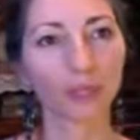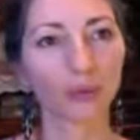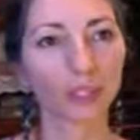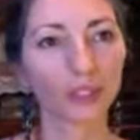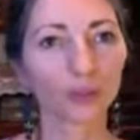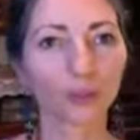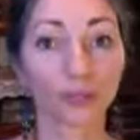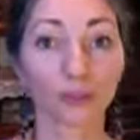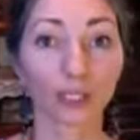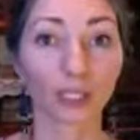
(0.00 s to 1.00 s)
need to
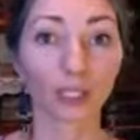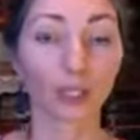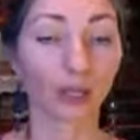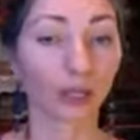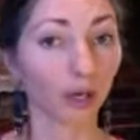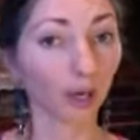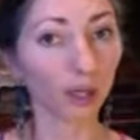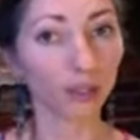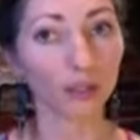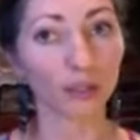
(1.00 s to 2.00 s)
lift it a
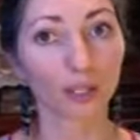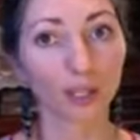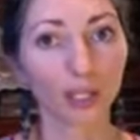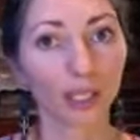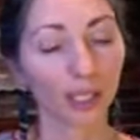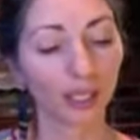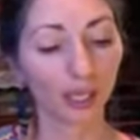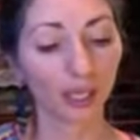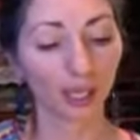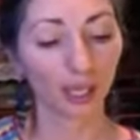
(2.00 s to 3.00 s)
lot.
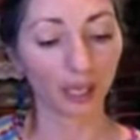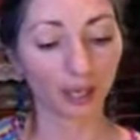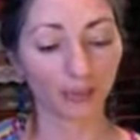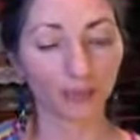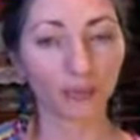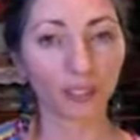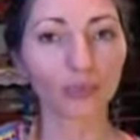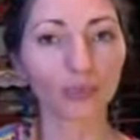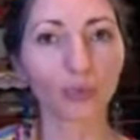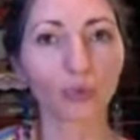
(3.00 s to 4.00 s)
Feel
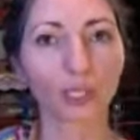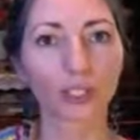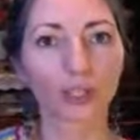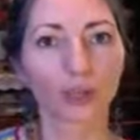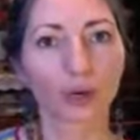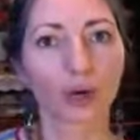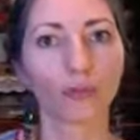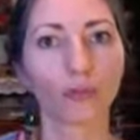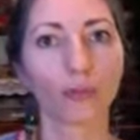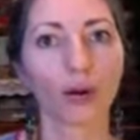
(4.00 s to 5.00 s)
the pressure of
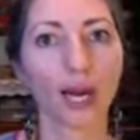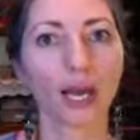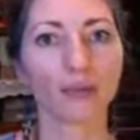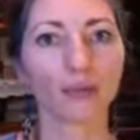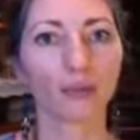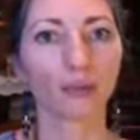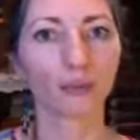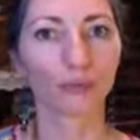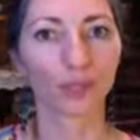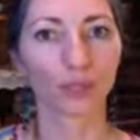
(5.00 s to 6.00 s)
your left
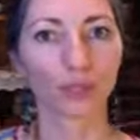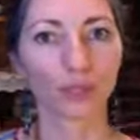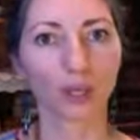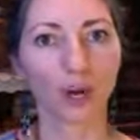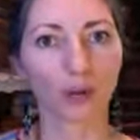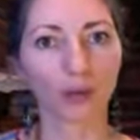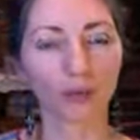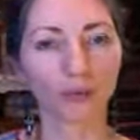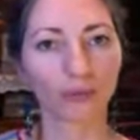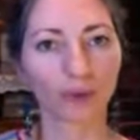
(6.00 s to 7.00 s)
foot on
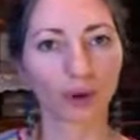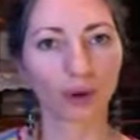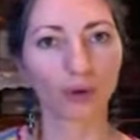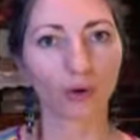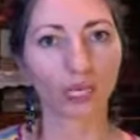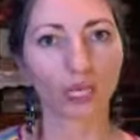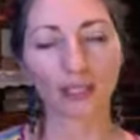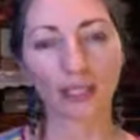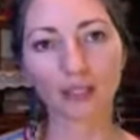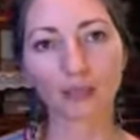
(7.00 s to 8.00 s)
the floor. And
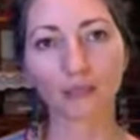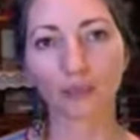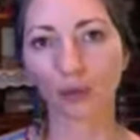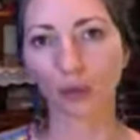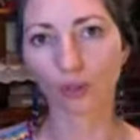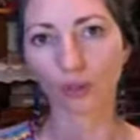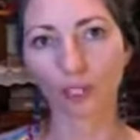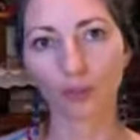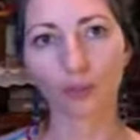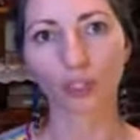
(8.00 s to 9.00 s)
that force,
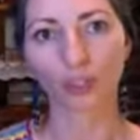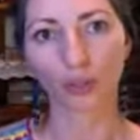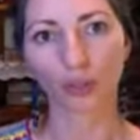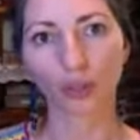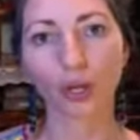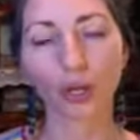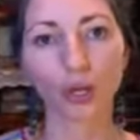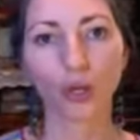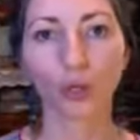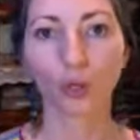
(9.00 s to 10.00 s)
that pressure
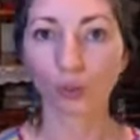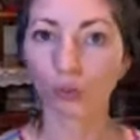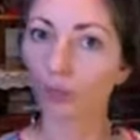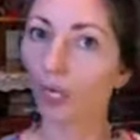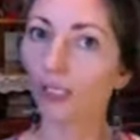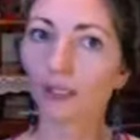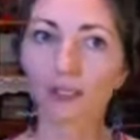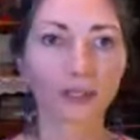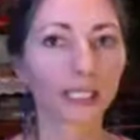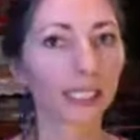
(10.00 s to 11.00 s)
goes right
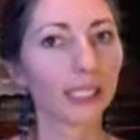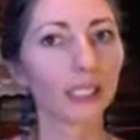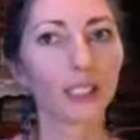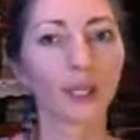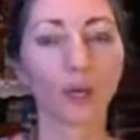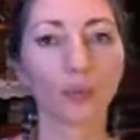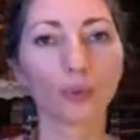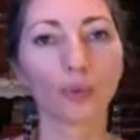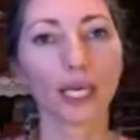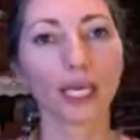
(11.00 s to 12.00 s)
clearly up
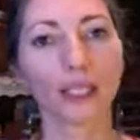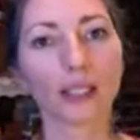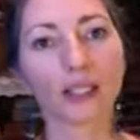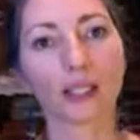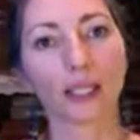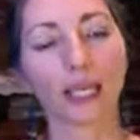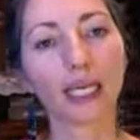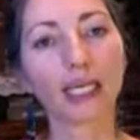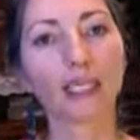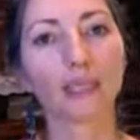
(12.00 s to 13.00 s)
your leg
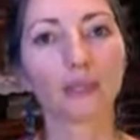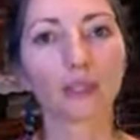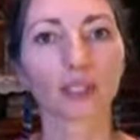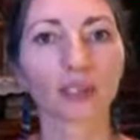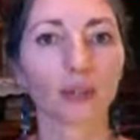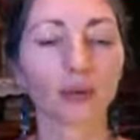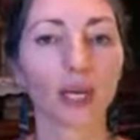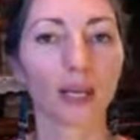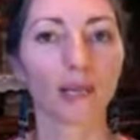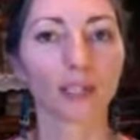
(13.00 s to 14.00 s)
and lifts your
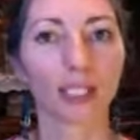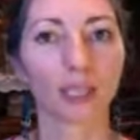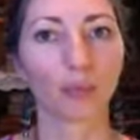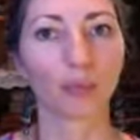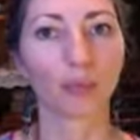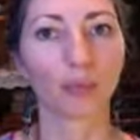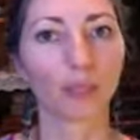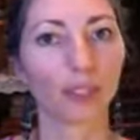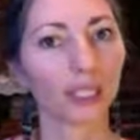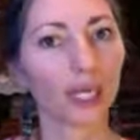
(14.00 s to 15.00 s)
left hip
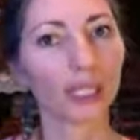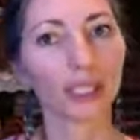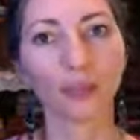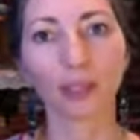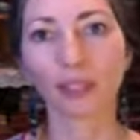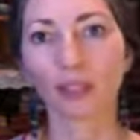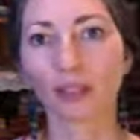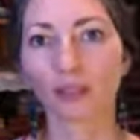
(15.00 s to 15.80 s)
a tiny bit